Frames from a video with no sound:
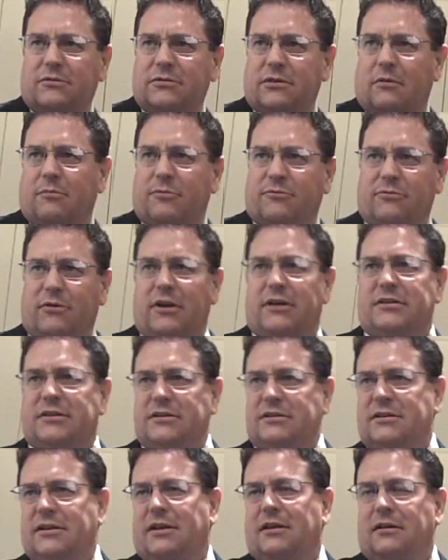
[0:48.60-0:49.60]
General Petraeus
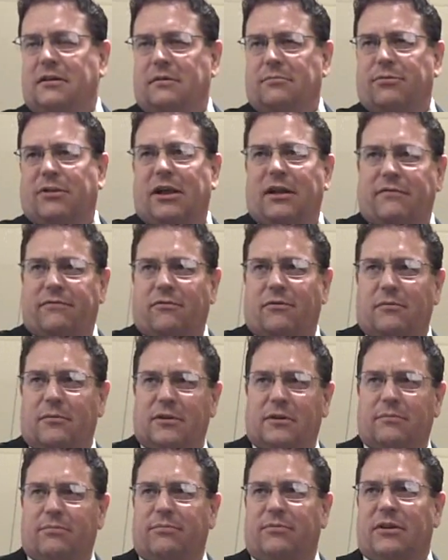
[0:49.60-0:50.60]
can stand on the
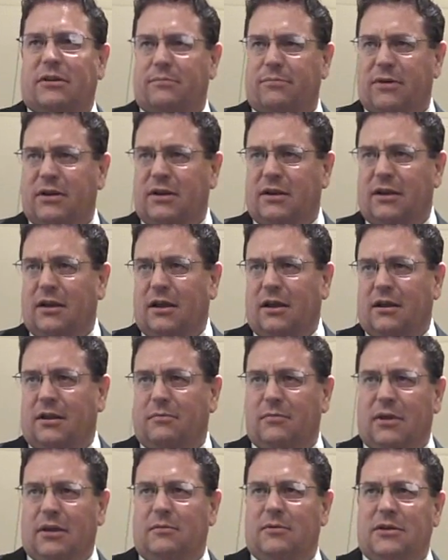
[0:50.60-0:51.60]
platform at the Pentagon
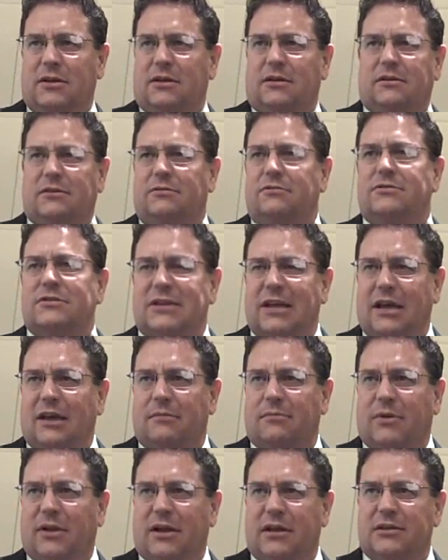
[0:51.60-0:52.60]
and maybe get 2
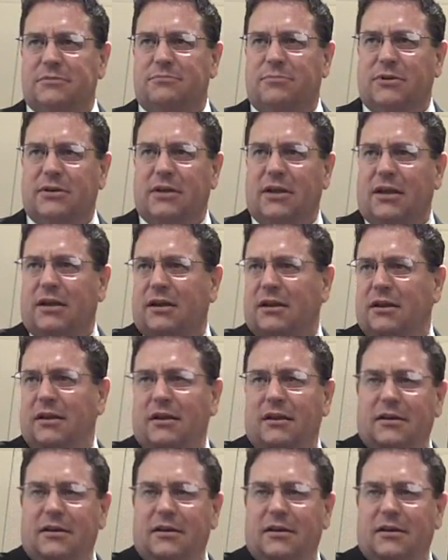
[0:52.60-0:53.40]
sound bites, but yet